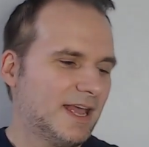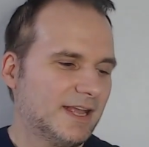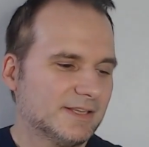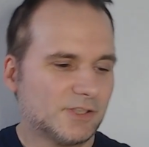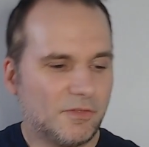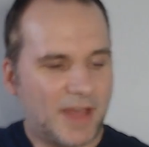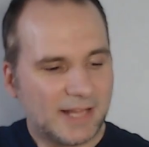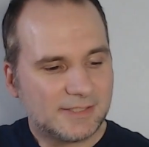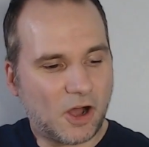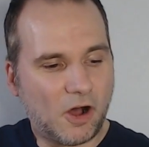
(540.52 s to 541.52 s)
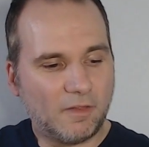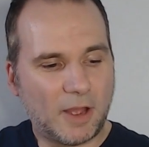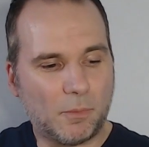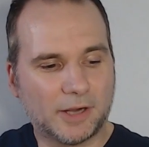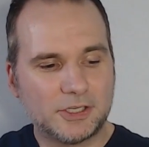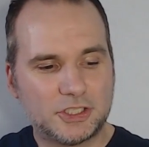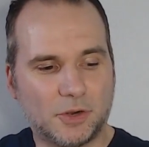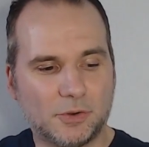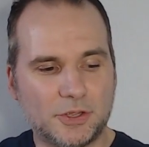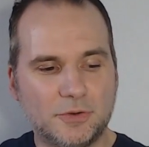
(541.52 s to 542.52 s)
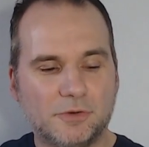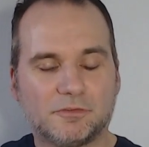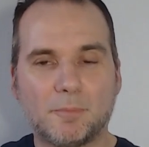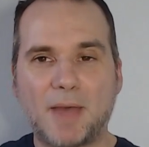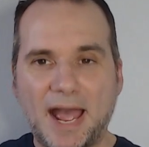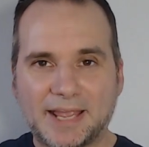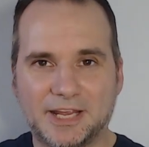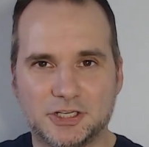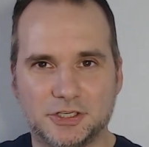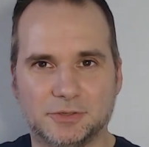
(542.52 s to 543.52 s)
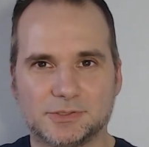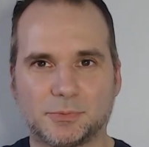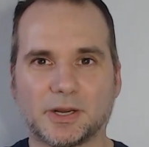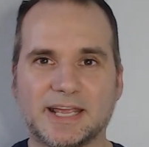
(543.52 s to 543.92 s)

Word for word: So that's all I want to show you for back issues. We're going to